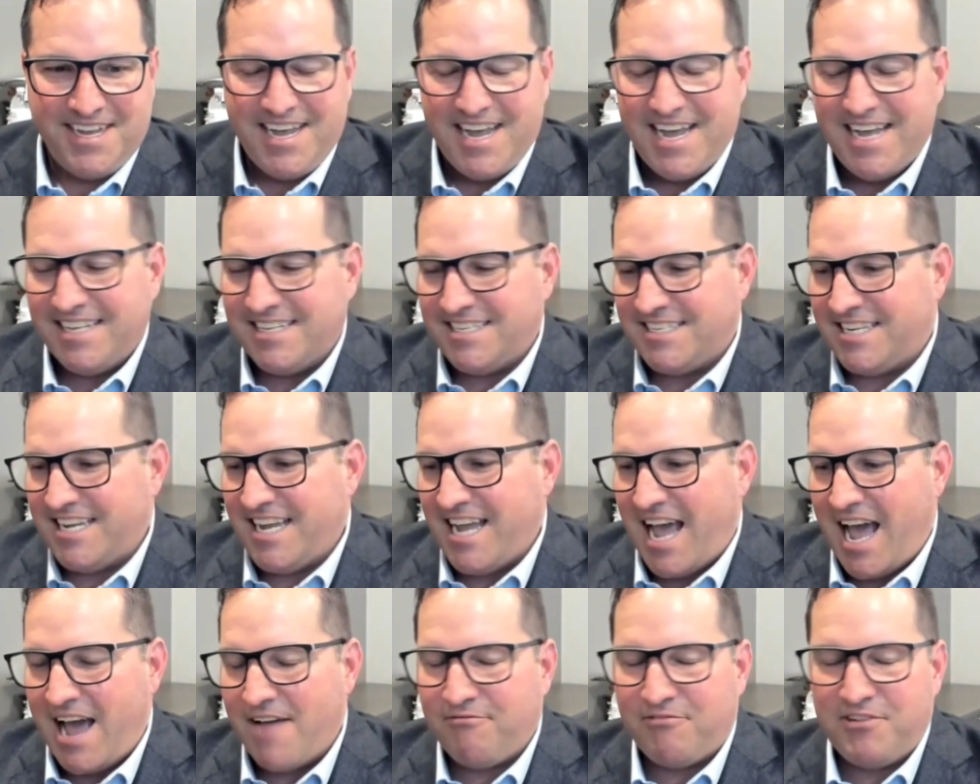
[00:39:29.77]
and
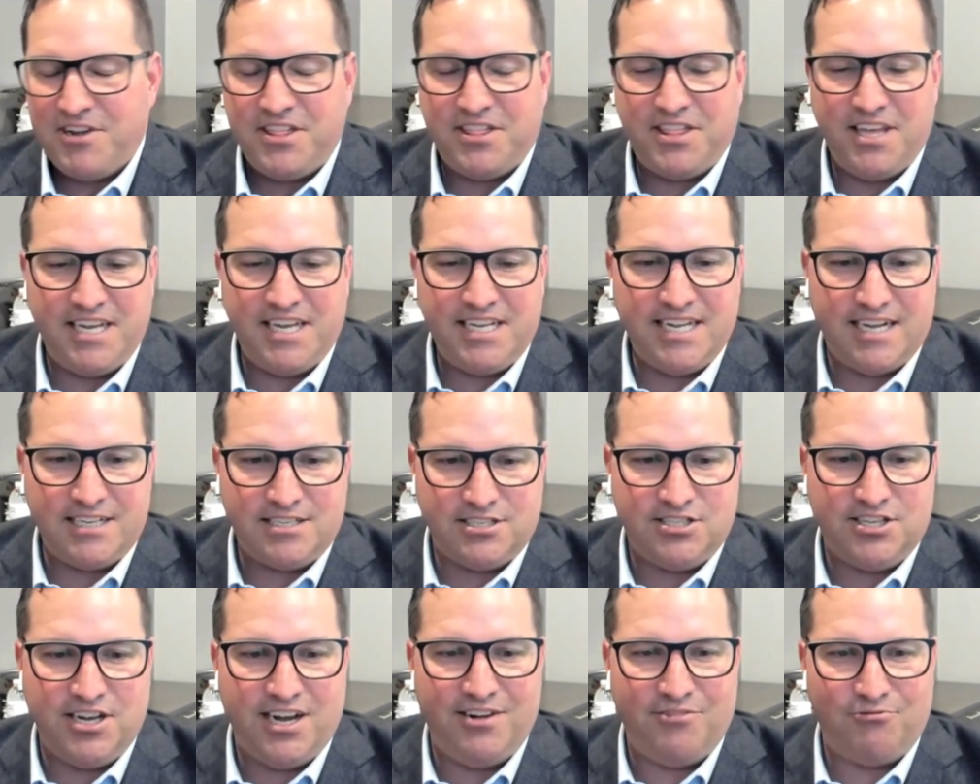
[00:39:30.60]
see everything
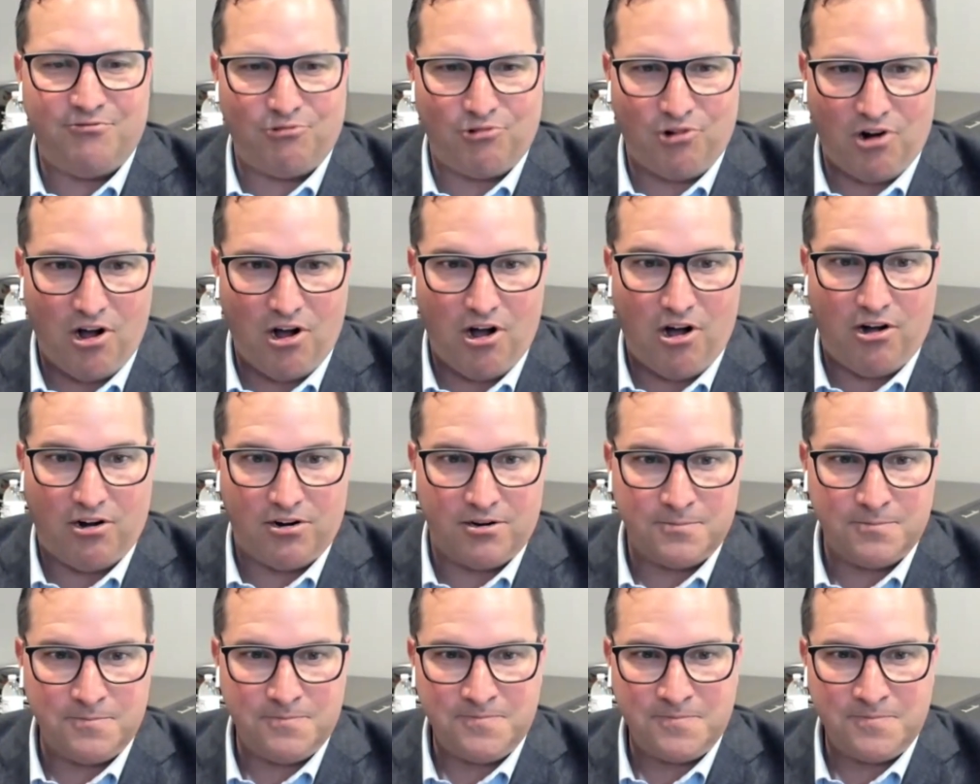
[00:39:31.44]
that's done wrong